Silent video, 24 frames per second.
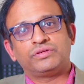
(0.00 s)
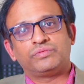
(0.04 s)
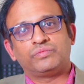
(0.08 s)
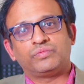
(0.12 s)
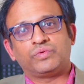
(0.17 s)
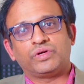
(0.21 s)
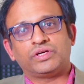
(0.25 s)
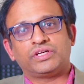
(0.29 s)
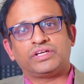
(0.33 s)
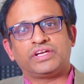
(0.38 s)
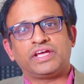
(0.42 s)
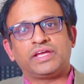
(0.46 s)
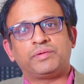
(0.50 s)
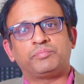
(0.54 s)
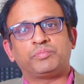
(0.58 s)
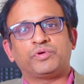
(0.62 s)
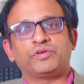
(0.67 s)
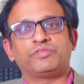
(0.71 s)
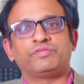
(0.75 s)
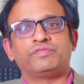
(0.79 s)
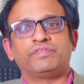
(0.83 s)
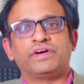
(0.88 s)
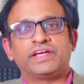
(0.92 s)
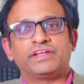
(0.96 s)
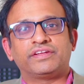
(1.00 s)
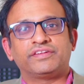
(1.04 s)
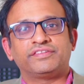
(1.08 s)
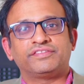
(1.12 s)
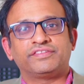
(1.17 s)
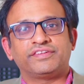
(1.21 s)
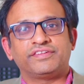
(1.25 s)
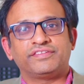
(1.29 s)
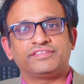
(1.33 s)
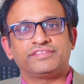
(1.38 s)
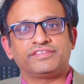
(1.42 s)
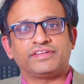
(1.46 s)
what type of virus
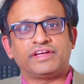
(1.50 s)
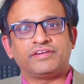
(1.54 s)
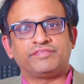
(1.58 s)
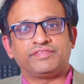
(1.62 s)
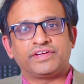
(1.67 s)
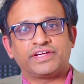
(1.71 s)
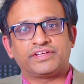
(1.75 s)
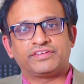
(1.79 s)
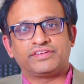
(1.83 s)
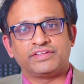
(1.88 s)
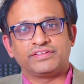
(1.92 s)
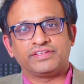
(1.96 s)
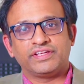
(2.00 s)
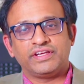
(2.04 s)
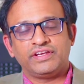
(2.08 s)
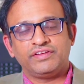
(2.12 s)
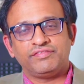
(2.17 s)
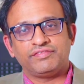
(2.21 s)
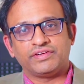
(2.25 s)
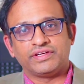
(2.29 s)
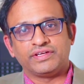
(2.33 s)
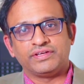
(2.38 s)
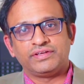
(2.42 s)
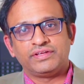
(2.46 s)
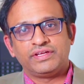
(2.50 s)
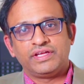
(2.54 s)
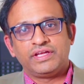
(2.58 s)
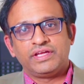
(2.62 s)
is affecting the liver.